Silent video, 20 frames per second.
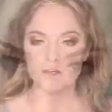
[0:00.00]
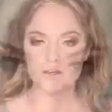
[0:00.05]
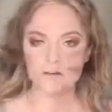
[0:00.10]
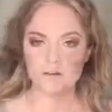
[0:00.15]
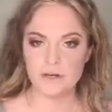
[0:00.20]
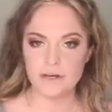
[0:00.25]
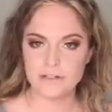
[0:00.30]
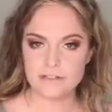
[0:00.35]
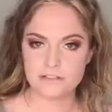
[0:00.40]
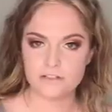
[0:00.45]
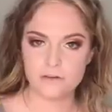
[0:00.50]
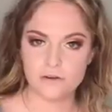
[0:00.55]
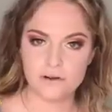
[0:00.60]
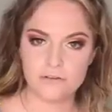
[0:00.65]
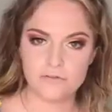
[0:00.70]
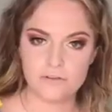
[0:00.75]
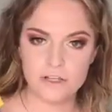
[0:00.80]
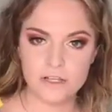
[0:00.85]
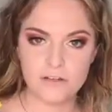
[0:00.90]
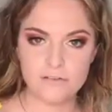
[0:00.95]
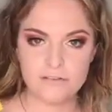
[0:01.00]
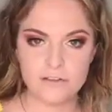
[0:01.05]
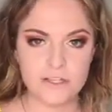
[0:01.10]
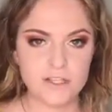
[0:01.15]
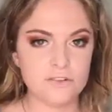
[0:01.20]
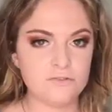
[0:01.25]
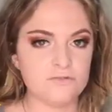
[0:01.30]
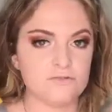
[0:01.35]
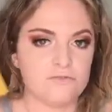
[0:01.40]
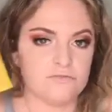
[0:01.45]
Okay, so I really
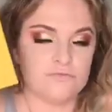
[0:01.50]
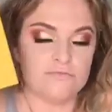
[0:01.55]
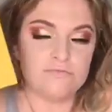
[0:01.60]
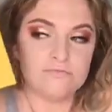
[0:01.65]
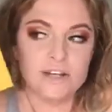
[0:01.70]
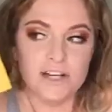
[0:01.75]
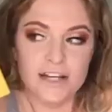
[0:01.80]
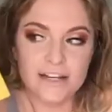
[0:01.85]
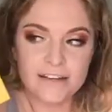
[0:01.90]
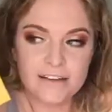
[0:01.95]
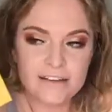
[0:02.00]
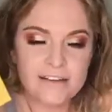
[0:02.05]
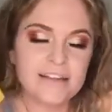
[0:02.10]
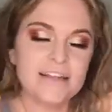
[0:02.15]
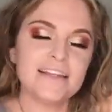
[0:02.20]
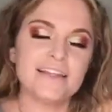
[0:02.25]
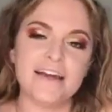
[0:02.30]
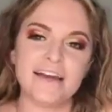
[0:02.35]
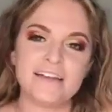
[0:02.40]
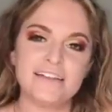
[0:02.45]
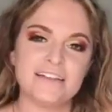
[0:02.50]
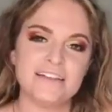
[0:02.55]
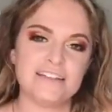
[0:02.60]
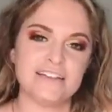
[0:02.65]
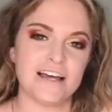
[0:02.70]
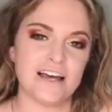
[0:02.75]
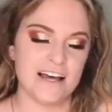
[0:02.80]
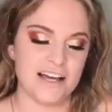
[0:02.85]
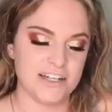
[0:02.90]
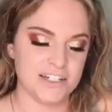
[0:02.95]
like this
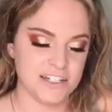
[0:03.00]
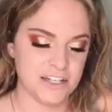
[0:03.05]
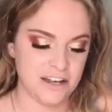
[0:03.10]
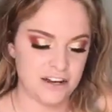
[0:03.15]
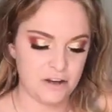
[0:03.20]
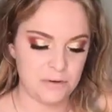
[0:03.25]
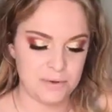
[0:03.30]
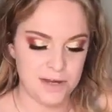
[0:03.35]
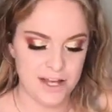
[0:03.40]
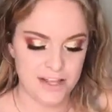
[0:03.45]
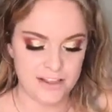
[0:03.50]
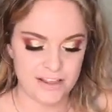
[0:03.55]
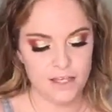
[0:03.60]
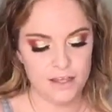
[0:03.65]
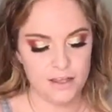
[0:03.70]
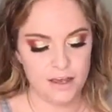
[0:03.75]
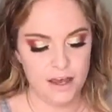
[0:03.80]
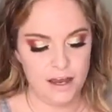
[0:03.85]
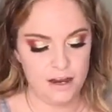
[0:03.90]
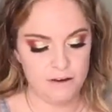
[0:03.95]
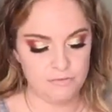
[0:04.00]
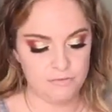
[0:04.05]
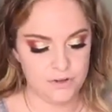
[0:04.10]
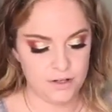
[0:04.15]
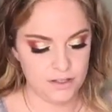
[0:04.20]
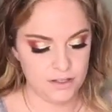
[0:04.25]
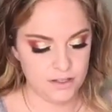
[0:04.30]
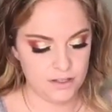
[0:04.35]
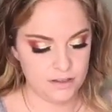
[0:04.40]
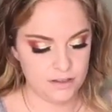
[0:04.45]
eyeshadow palette. I
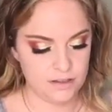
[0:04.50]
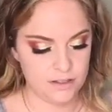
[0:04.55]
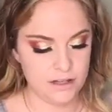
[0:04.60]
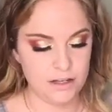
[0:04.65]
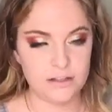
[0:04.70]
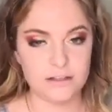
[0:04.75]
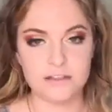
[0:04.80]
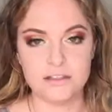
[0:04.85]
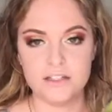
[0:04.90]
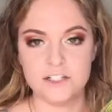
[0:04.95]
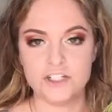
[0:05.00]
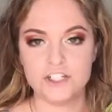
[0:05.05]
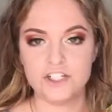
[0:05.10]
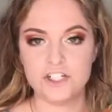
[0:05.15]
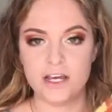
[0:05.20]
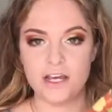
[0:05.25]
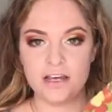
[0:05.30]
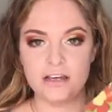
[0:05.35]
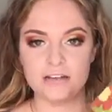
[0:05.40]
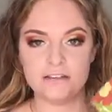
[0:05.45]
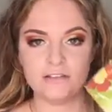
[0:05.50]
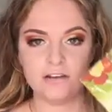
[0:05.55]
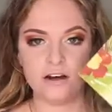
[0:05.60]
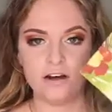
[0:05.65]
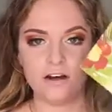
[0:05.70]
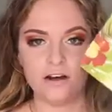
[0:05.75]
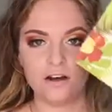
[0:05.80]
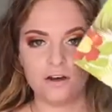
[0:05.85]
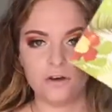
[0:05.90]
really think these shades are